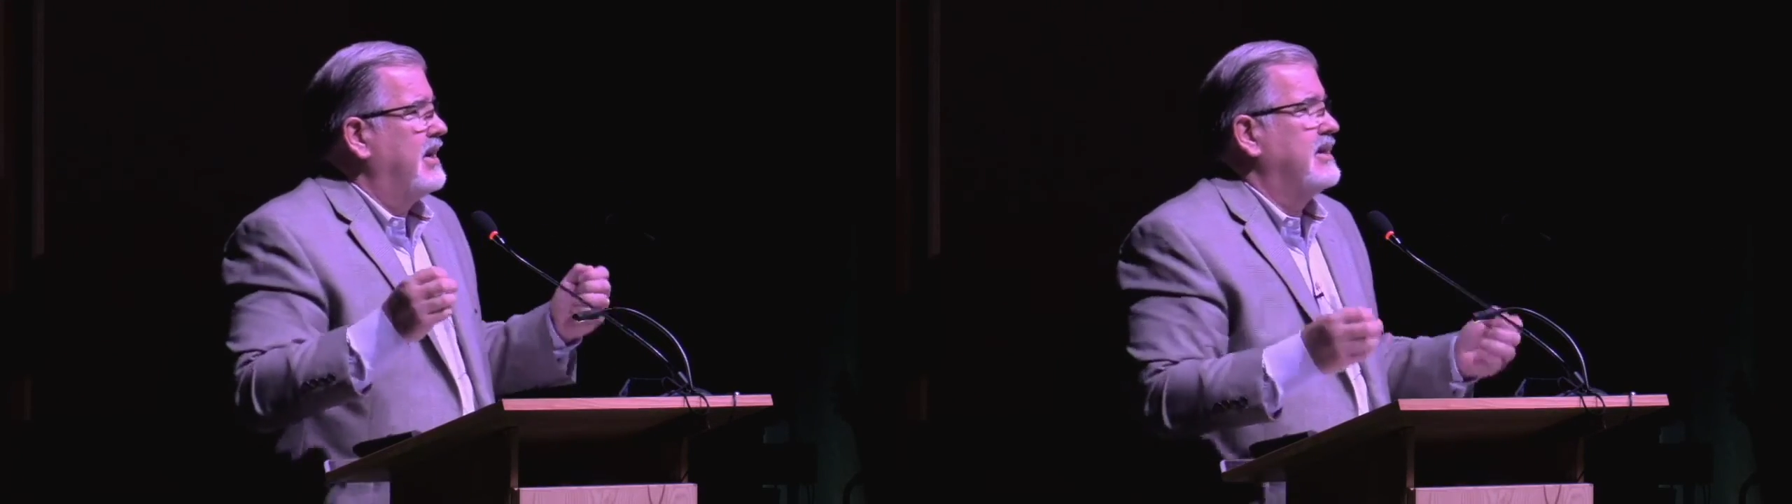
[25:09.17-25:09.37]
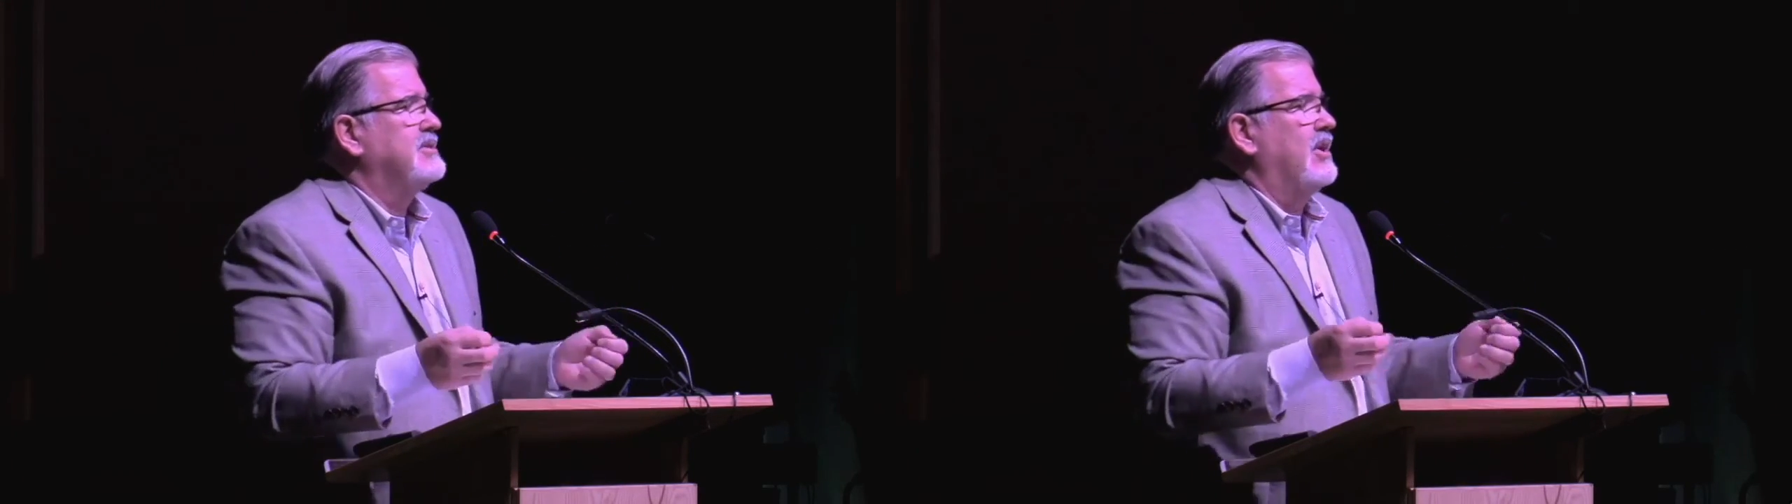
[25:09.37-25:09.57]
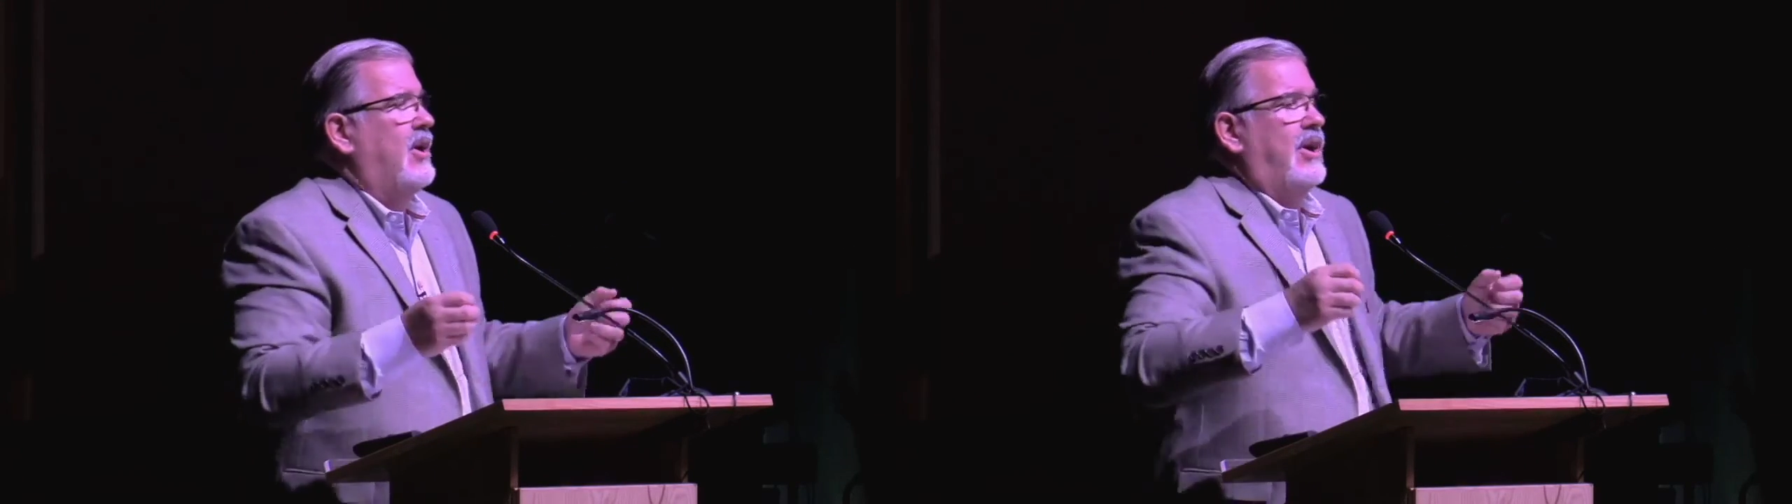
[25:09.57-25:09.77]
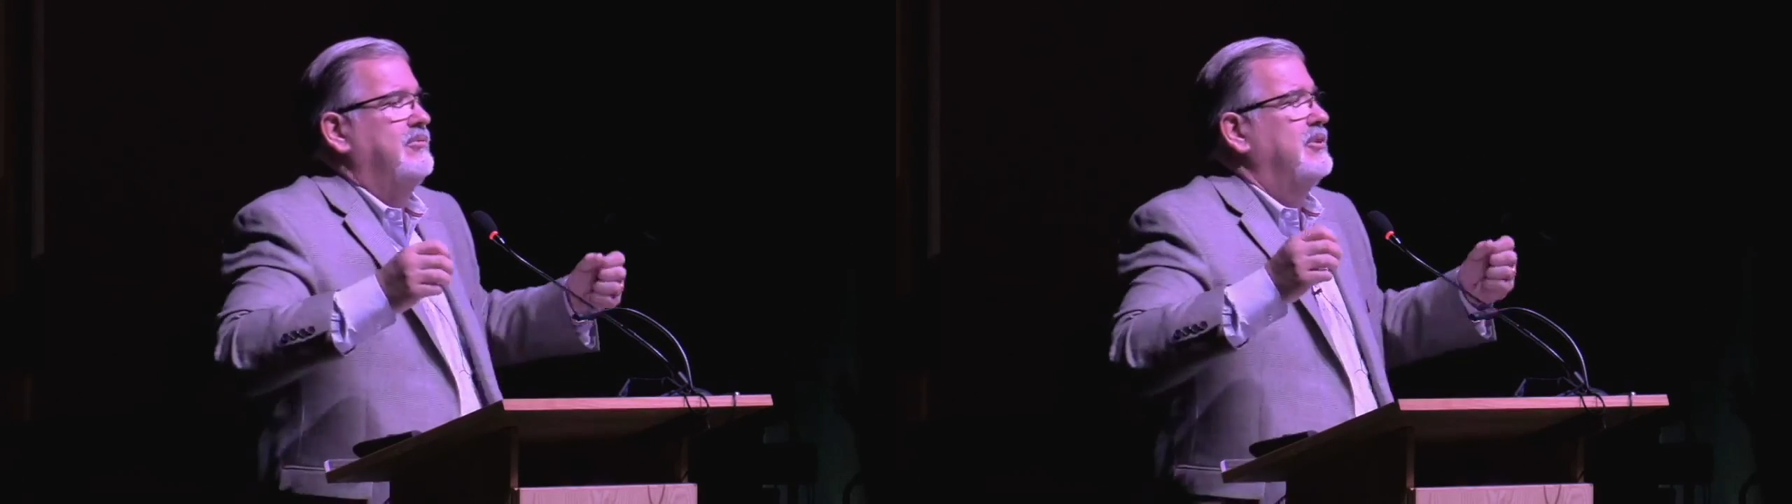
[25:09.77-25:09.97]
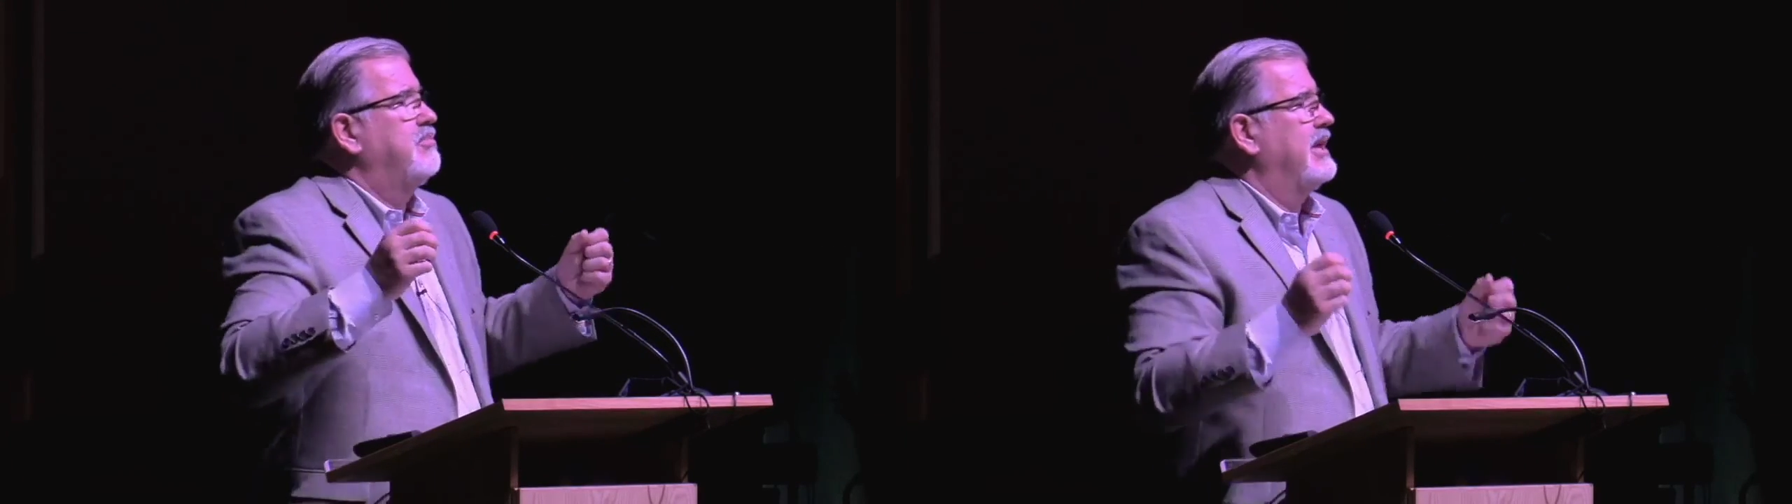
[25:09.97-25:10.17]
place
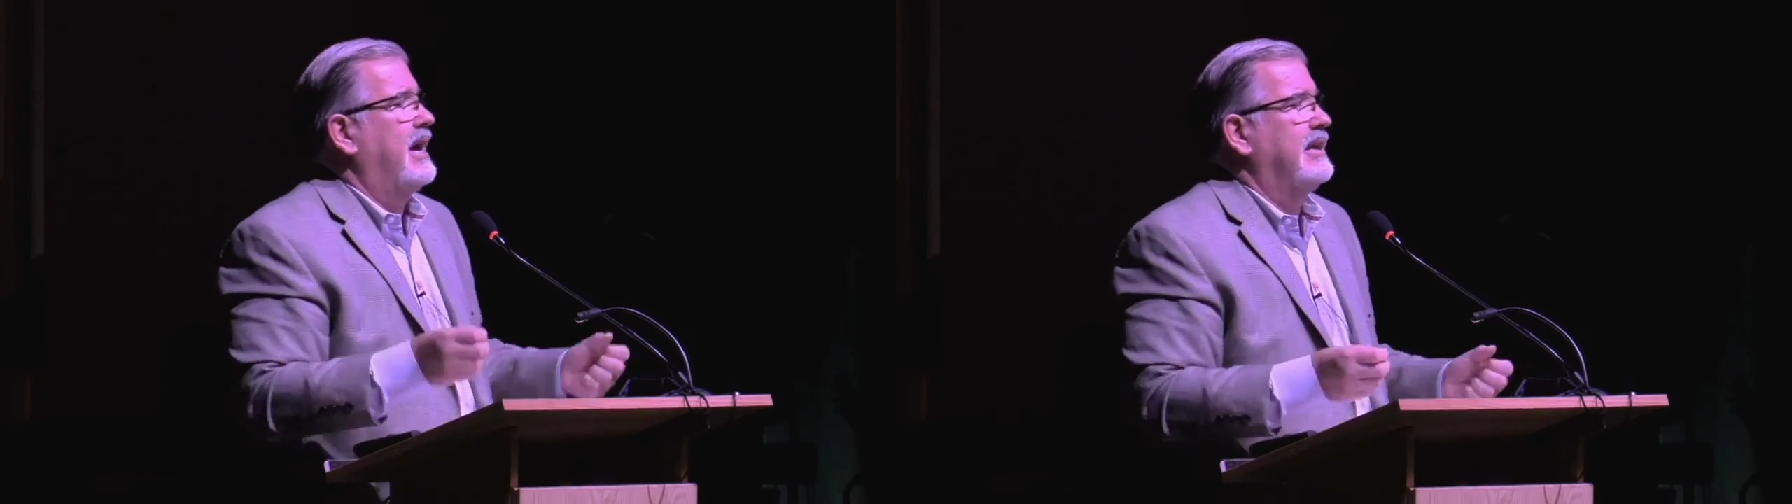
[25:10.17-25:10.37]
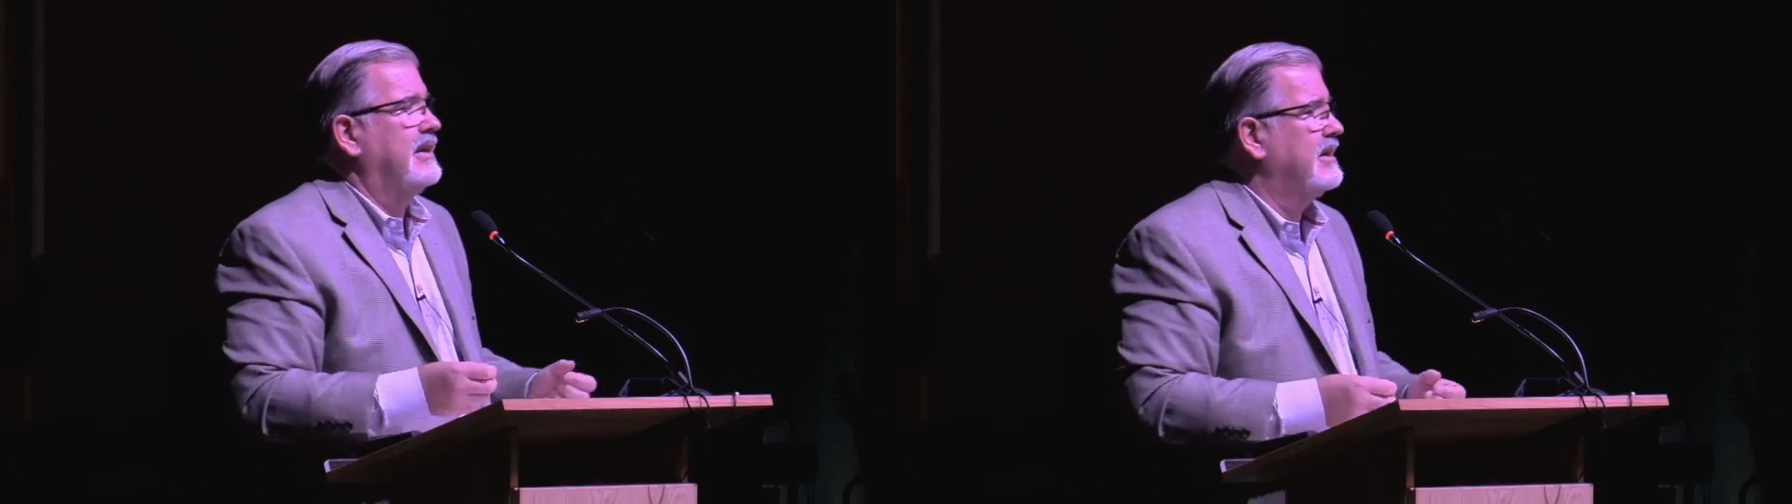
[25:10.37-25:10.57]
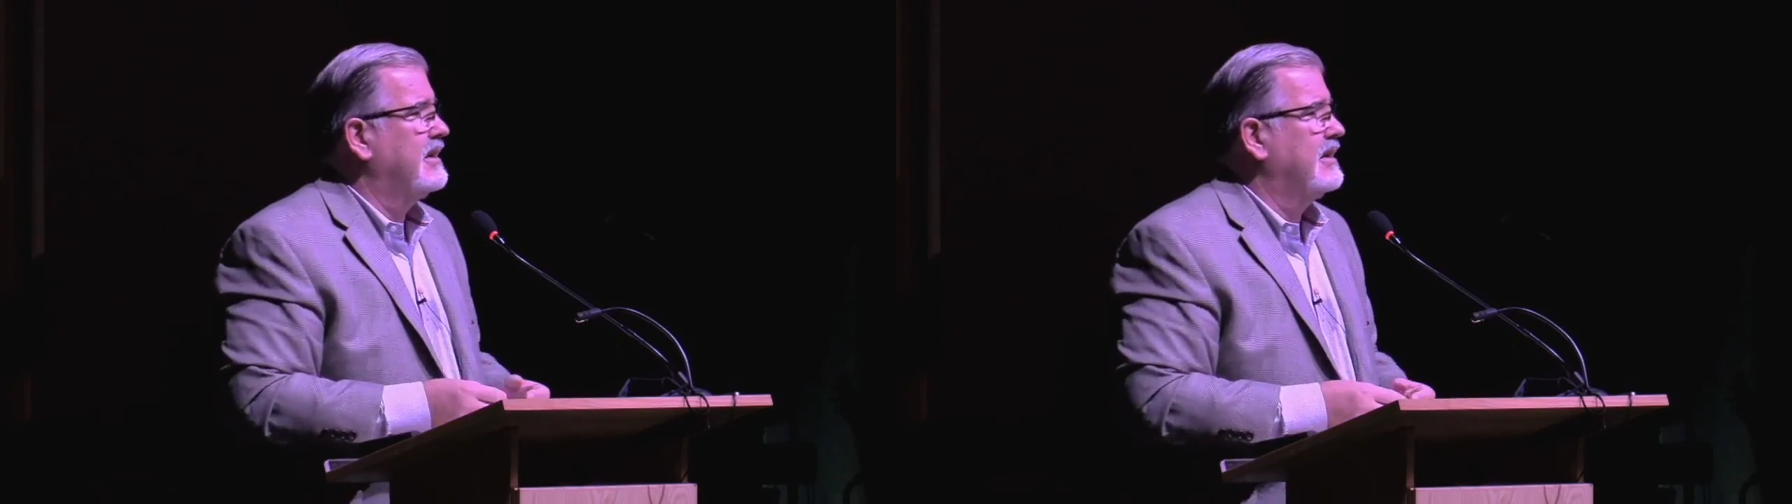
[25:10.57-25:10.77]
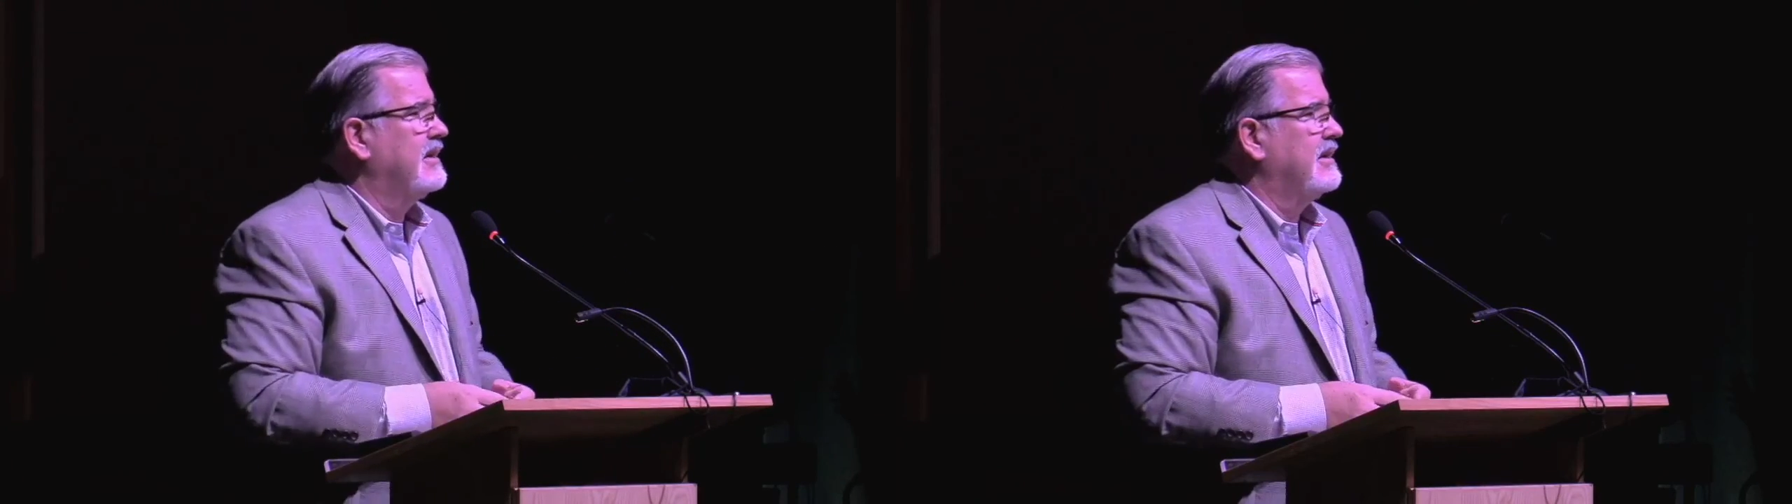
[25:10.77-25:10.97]
on the planet?